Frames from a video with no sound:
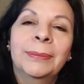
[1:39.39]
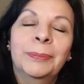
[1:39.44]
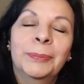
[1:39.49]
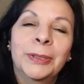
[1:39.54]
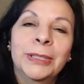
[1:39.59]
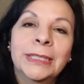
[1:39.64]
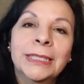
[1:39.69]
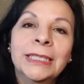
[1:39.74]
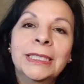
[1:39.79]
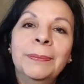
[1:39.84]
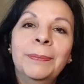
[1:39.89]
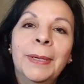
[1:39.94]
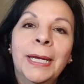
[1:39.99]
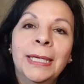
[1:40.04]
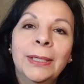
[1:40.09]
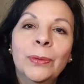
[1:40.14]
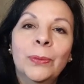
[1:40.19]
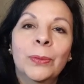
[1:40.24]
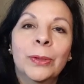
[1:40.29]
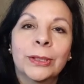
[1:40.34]
participate
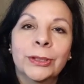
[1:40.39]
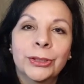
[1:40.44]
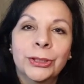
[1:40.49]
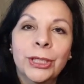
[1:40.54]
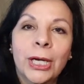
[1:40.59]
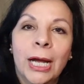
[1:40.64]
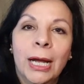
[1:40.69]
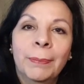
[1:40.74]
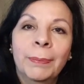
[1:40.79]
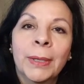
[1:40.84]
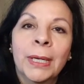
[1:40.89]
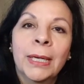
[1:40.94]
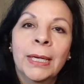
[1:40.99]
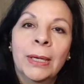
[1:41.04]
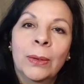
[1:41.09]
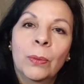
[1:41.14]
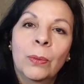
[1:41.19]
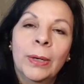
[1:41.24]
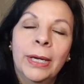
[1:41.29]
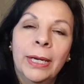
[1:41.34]
in a workshop
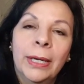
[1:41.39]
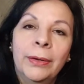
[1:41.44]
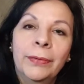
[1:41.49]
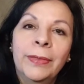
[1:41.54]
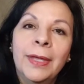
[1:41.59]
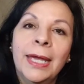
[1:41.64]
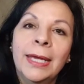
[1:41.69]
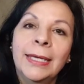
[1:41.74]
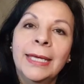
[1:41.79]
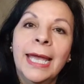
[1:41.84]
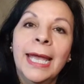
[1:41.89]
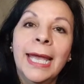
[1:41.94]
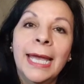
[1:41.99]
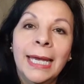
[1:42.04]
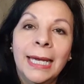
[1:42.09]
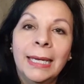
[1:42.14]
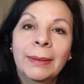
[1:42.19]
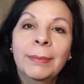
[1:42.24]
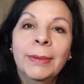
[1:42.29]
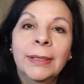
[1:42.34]
where they
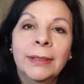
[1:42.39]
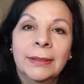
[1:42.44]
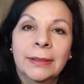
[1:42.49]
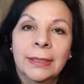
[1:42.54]
came.